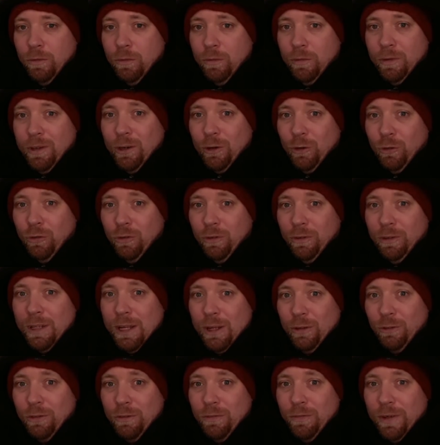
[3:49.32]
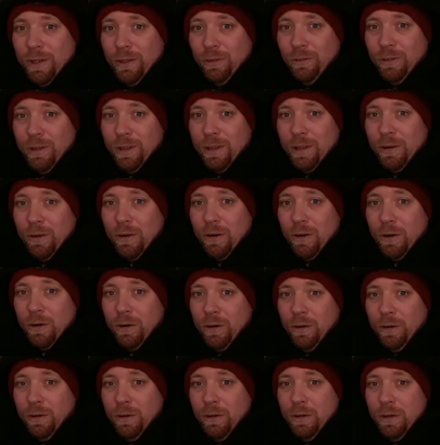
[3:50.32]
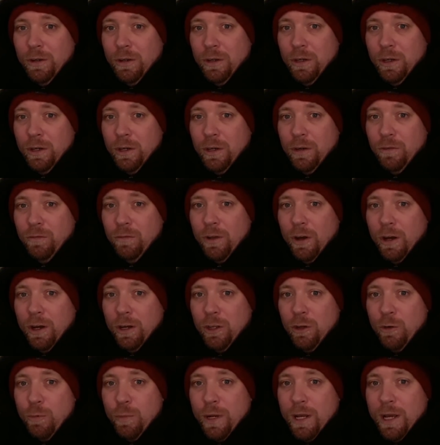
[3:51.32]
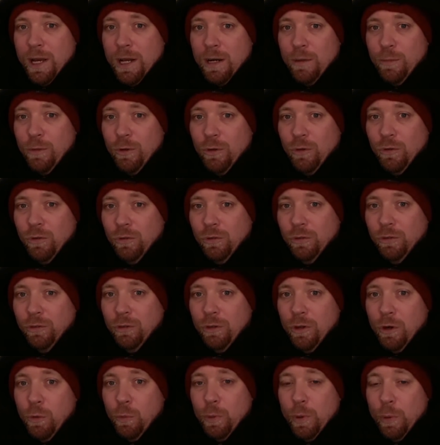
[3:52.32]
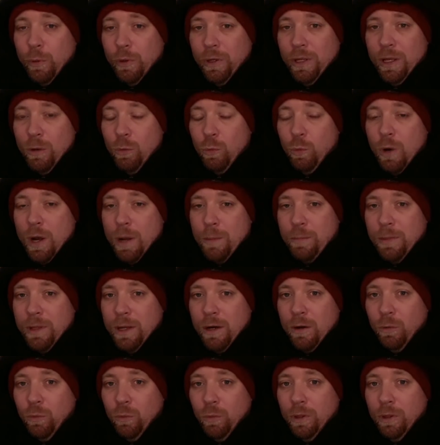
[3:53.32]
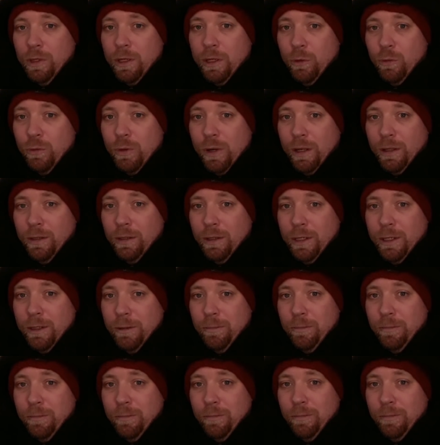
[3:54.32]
there's less of us than there are of non-human animals, so we would get wiped out really quickly.